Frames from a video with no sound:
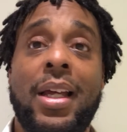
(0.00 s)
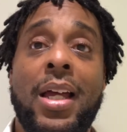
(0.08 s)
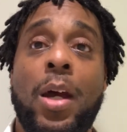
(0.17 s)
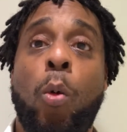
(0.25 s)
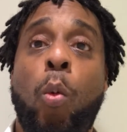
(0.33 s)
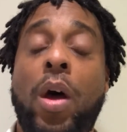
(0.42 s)

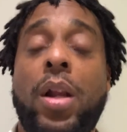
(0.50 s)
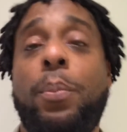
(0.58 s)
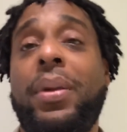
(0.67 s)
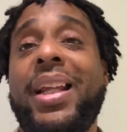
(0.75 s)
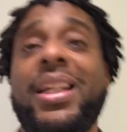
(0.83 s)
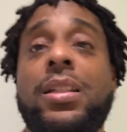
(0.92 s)
wanna
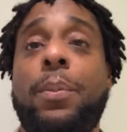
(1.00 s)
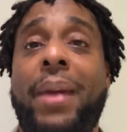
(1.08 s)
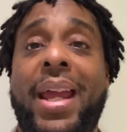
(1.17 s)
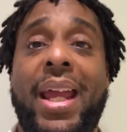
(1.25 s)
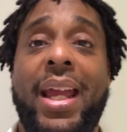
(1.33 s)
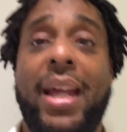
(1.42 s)
please a
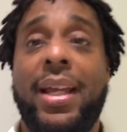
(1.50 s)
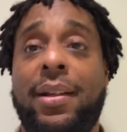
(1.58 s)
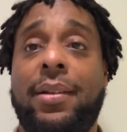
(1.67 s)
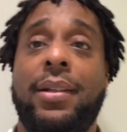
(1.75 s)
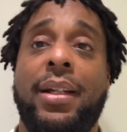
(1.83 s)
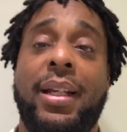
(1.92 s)
man
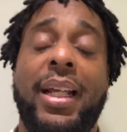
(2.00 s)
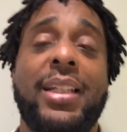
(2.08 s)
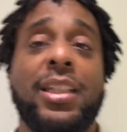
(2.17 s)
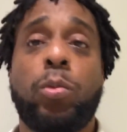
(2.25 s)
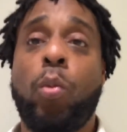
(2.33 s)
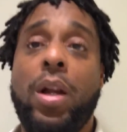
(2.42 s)
and they
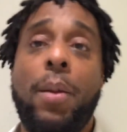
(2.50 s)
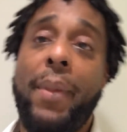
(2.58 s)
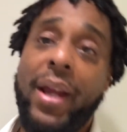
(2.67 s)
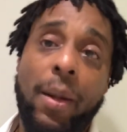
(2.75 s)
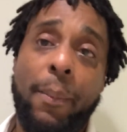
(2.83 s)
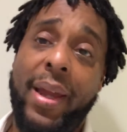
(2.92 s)
just wanna
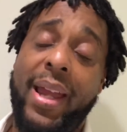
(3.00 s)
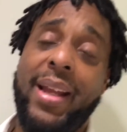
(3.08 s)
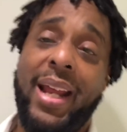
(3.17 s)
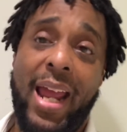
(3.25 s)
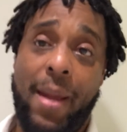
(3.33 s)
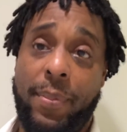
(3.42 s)
make a man
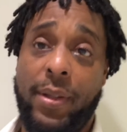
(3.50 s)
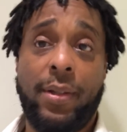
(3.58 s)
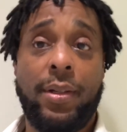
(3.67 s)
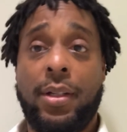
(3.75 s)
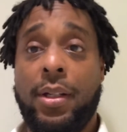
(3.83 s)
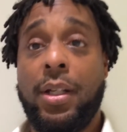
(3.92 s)
happy
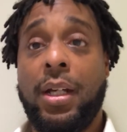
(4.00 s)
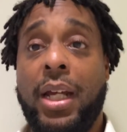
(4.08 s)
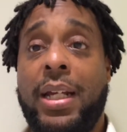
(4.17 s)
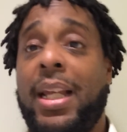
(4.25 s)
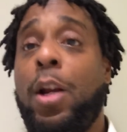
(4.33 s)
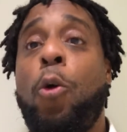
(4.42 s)
and
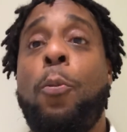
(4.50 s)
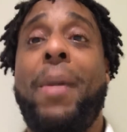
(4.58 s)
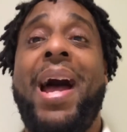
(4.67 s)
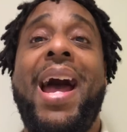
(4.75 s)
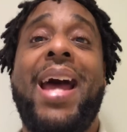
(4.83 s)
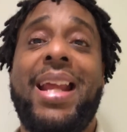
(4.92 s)
they don't
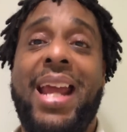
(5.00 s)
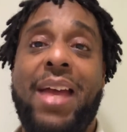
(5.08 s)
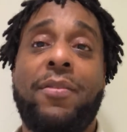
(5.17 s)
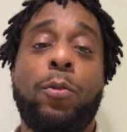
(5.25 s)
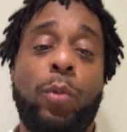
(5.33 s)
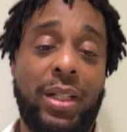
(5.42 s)
mind
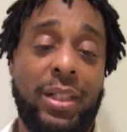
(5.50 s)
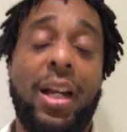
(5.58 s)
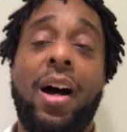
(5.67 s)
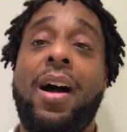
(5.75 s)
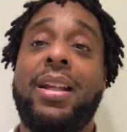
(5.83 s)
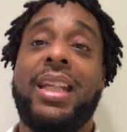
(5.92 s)
having what
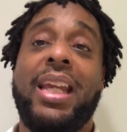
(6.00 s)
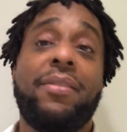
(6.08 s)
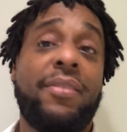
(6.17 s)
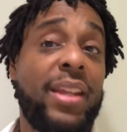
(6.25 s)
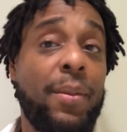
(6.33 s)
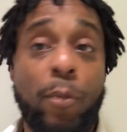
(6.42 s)
God
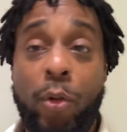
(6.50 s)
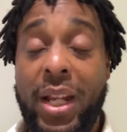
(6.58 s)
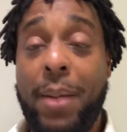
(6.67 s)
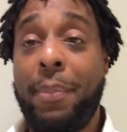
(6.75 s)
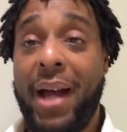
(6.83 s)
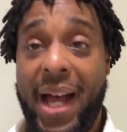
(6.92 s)
given them on their
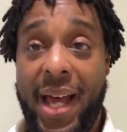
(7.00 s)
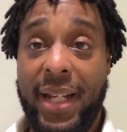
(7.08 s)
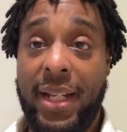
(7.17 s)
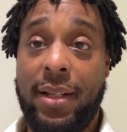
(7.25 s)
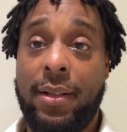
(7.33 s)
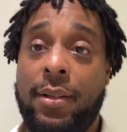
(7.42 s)

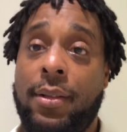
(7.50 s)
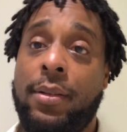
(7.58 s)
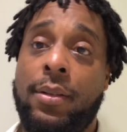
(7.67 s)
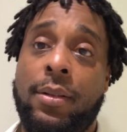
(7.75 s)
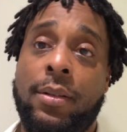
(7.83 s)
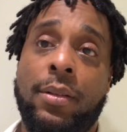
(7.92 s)
body
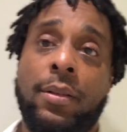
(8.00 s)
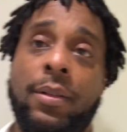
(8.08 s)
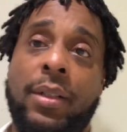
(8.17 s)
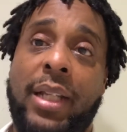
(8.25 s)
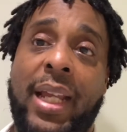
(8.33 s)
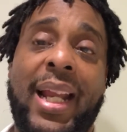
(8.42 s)

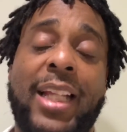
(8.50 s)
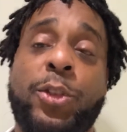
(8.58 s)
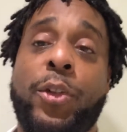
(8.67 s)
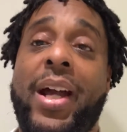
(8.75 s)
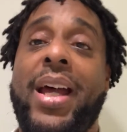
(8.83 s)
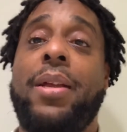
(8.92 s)
they're not
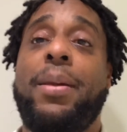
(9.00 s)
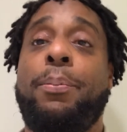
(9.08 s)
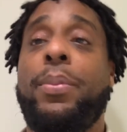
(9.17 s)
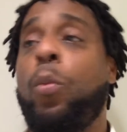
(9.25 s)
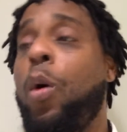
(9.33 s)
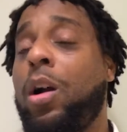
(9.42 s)
trying to
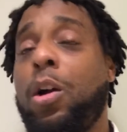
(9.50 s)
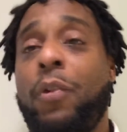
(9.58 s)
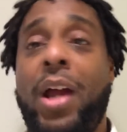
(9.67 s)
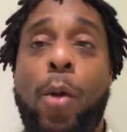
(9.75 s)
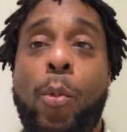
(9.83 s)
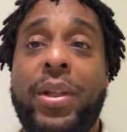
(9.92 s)
walk
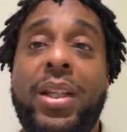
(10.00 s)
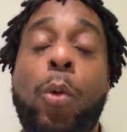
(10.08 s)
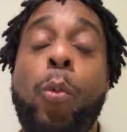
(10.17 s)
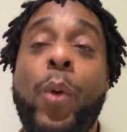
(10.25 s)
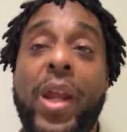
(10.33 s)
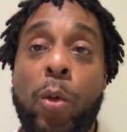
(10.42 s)
around with the
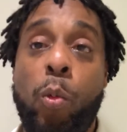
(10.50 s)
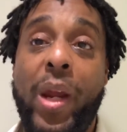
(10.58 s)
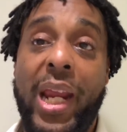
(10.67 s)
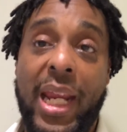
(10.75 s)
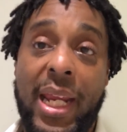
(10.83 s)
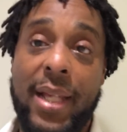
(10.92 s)
wee
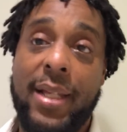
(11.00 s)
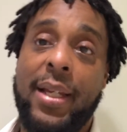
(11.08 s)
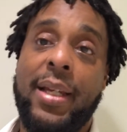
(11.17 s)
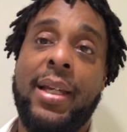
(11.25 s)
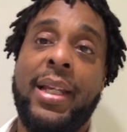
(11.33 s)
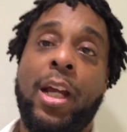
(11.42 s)
wee.
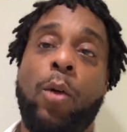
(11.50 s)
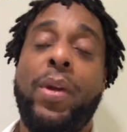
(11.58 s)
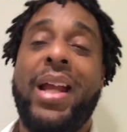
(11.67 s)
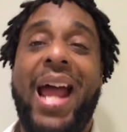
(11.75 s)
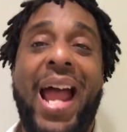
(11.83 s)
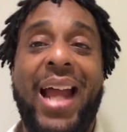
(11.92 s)
They don't want
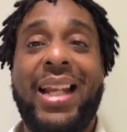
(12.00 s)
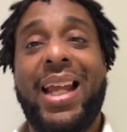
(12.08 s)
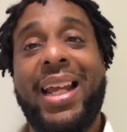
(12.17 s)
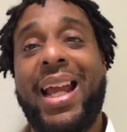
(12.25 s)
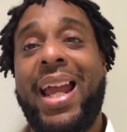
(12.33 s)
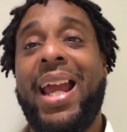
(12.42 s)
to act
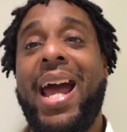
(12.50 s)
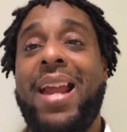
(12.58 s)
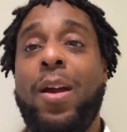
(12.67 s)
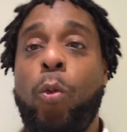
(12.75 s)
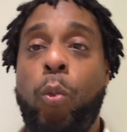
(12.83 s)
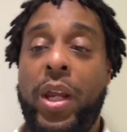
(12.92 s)
like they got a
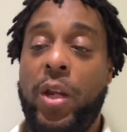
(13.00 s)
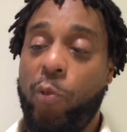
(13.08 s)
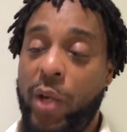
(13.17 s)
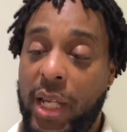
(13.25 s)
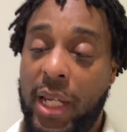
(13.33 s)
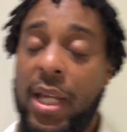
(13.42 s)
wee
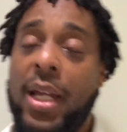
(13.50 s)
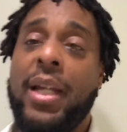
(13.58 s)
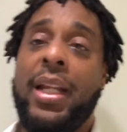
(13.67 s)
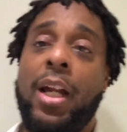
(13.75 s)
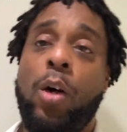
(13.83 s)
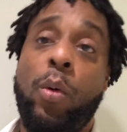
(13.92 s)
wee. They
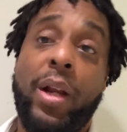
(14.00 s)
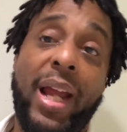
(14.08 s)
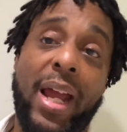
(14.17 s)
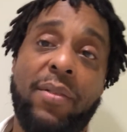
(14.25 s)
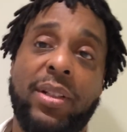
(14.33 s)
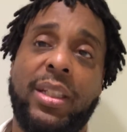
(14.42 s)
don't want to
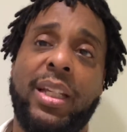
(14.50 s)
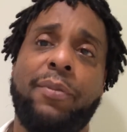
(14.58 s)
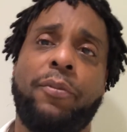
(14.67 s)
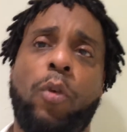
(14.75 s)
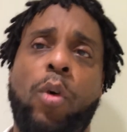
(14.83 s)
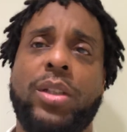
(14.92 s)
have a deep
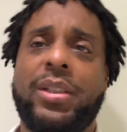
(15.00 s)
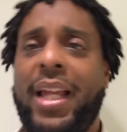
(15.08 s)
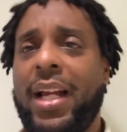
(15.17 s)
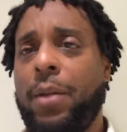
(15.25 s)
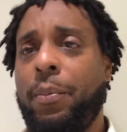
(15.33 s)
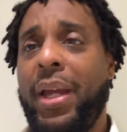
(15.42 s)
voice
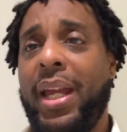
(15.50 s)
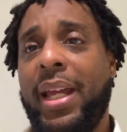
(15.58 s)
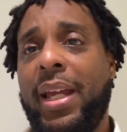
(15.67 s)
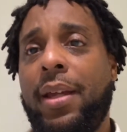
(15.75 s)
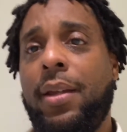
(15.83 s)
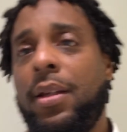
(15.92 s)
like a man.